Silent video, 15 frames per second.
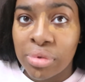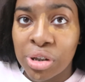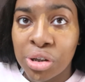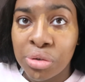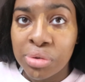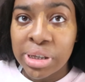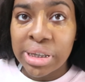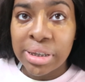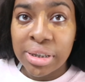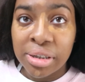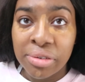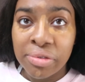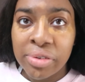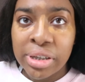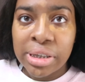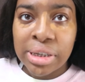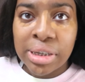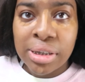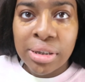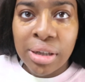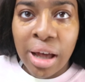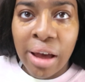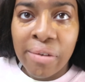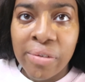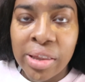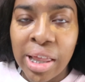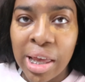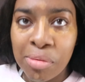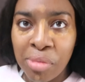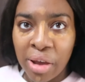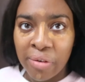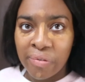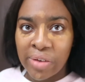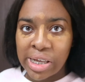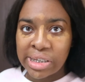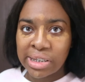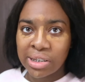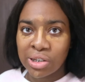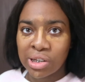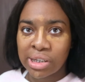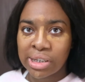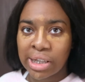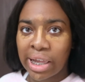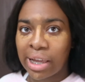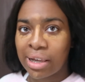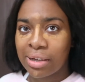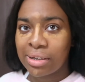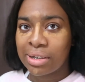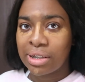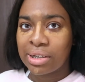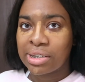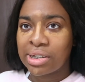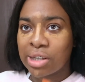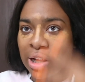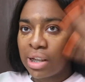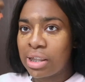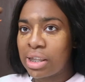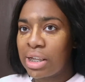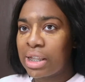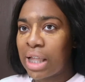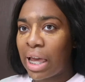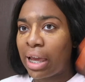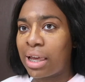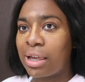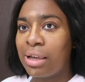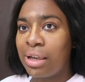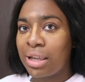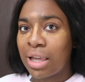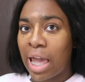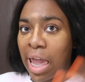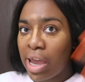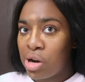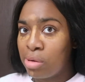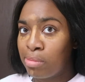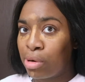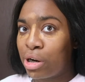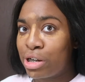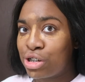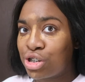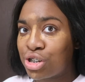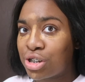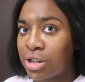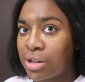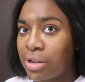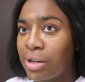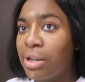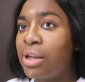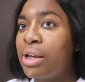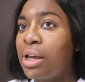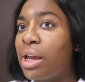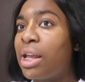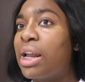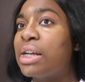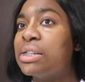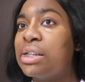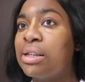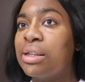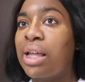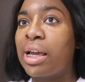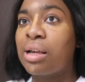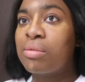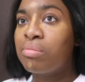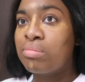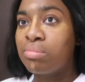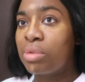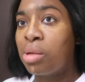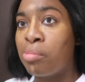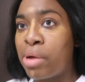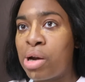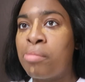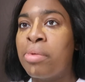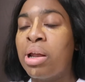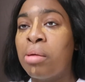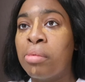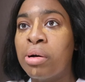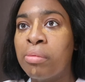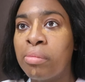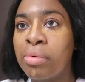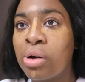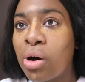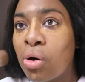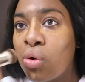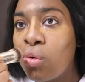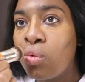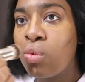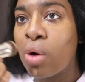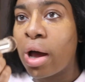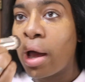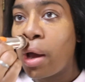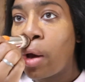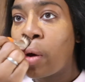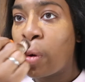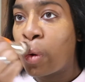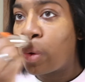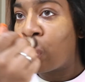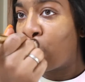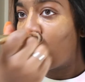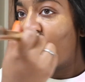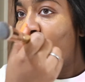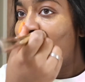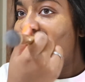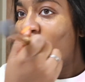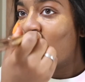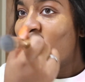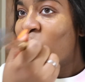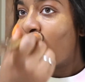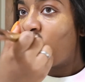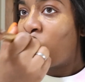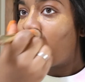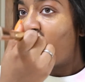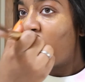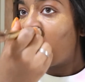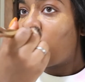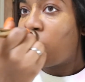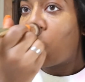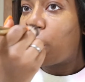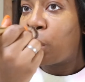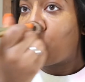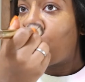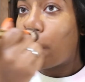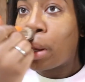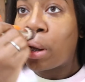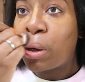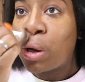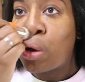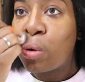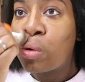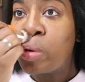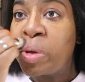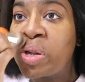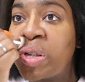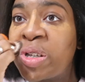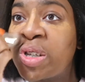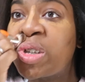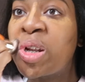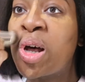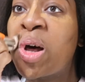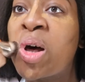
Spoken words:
do you see a difference? I feel like my face looks like suddenly like airbrushed, and I did like the bare minimum. Oh wow. Let me get under my nose,